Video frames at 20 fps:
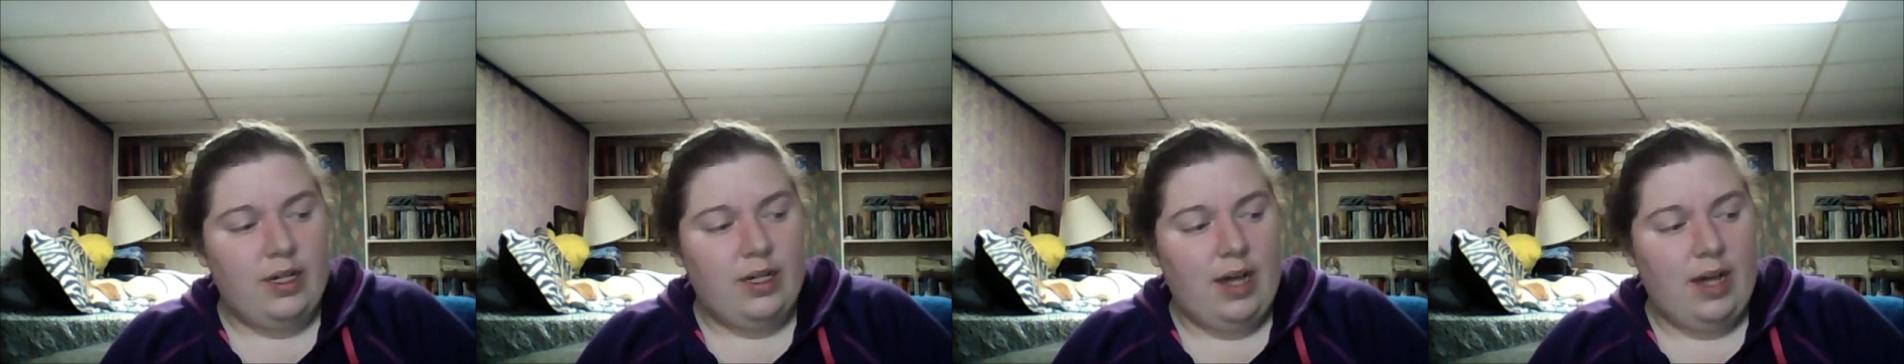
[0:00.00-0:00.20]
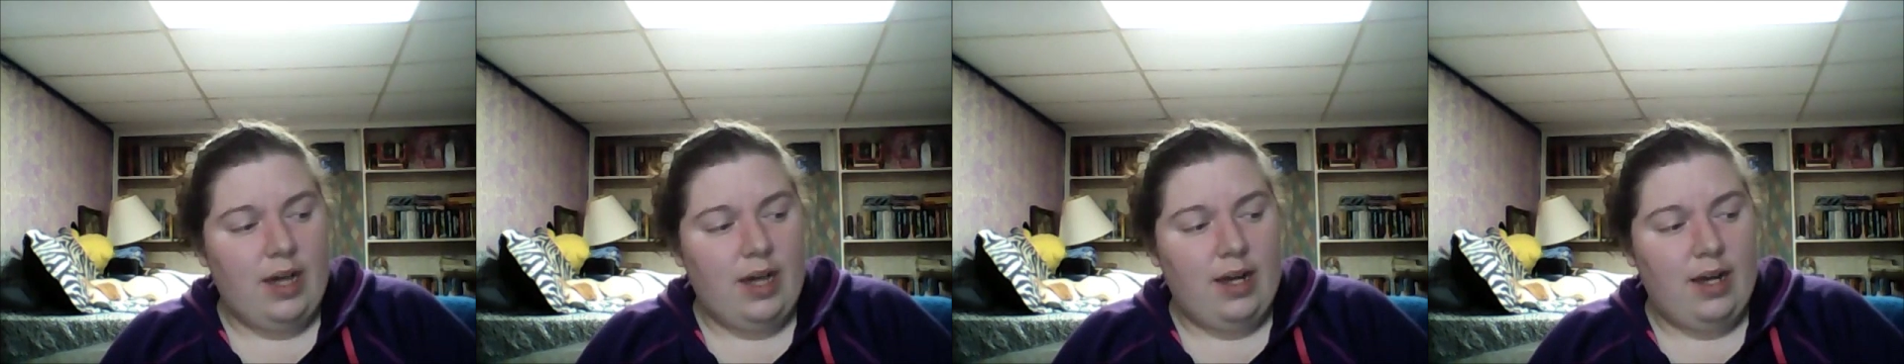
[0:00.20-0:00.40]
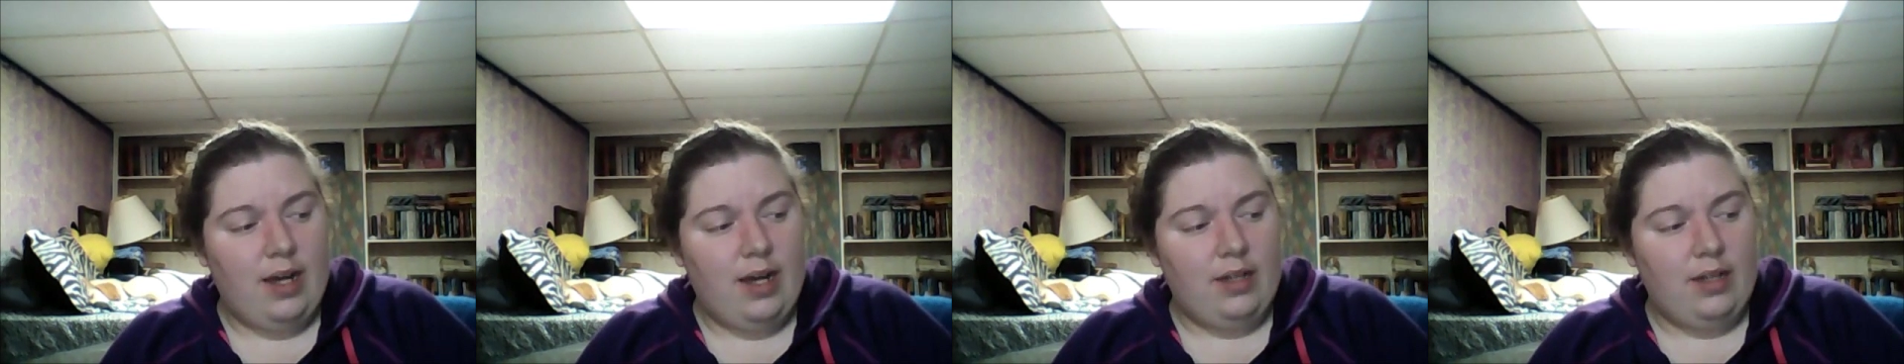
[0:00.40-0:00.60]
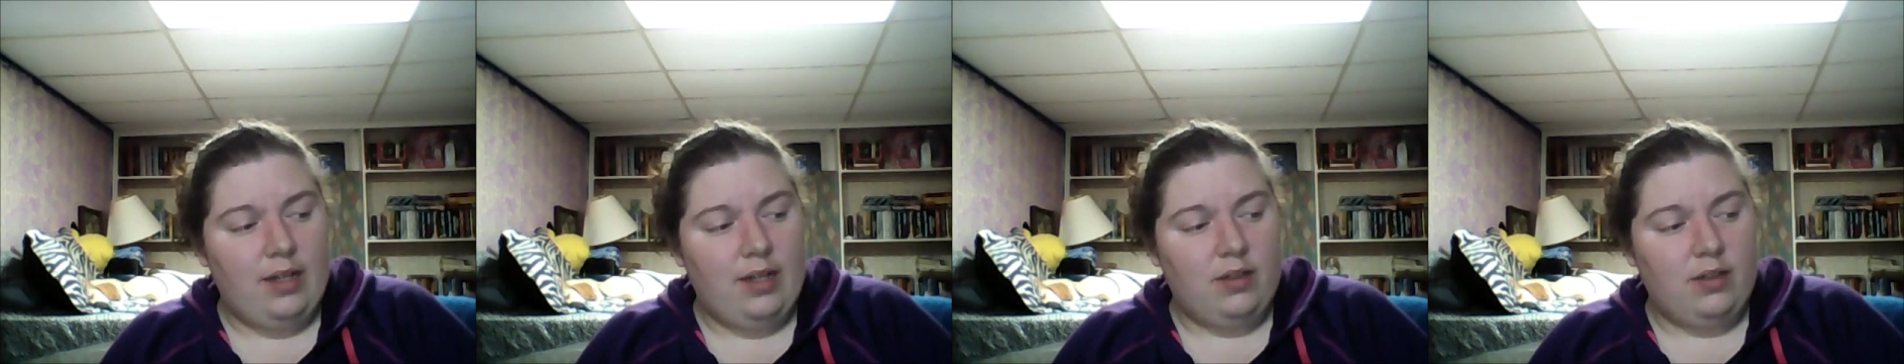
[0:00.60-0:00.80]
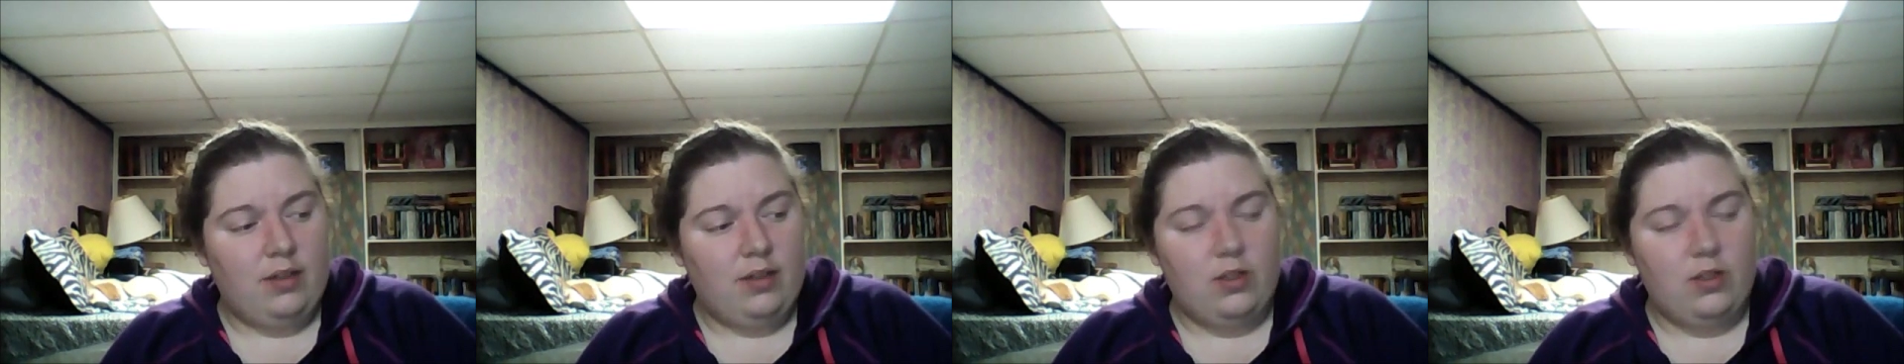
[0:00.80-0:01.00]
I
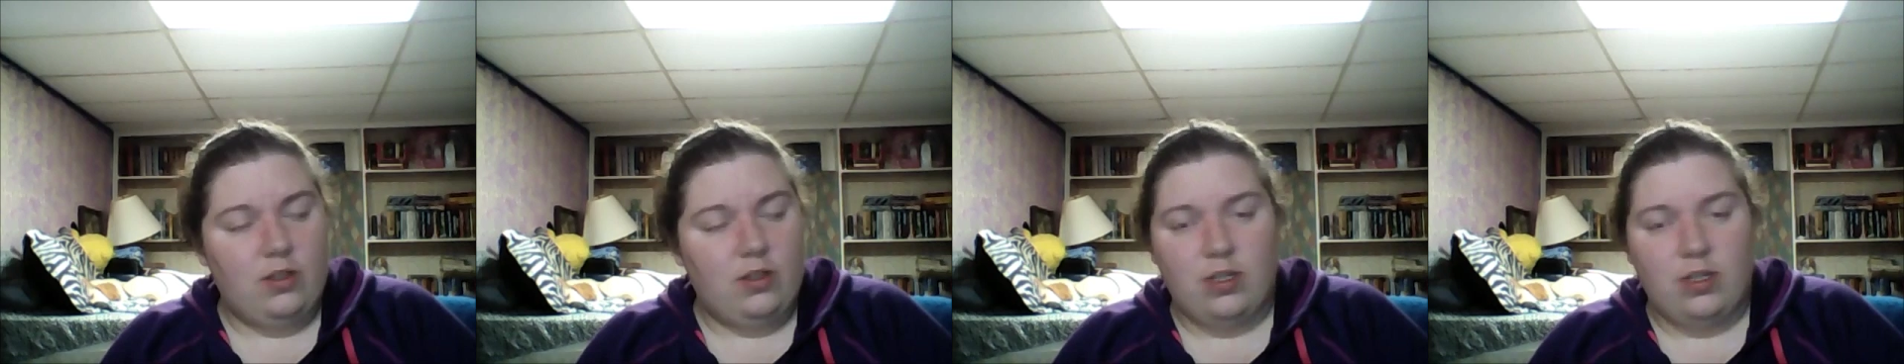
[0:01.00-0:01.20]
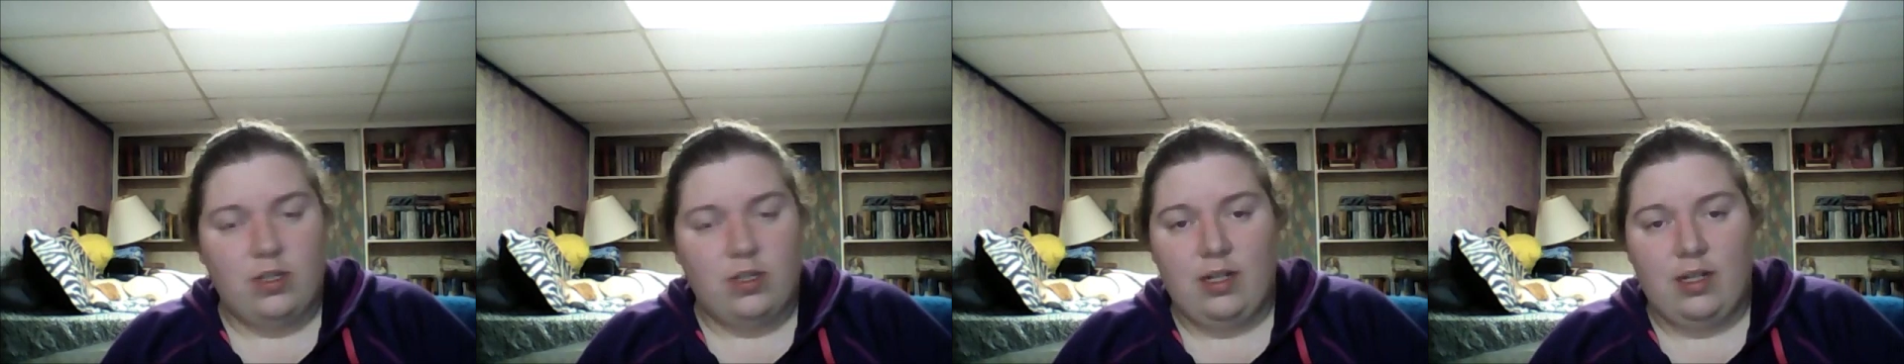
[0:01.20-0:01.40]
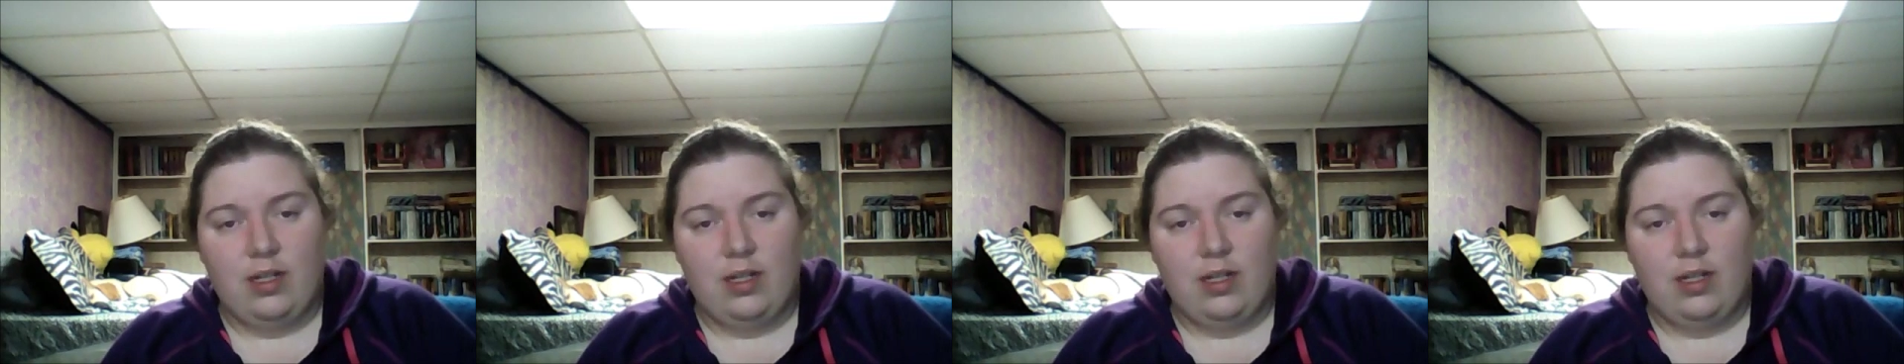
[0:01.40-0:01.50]
usually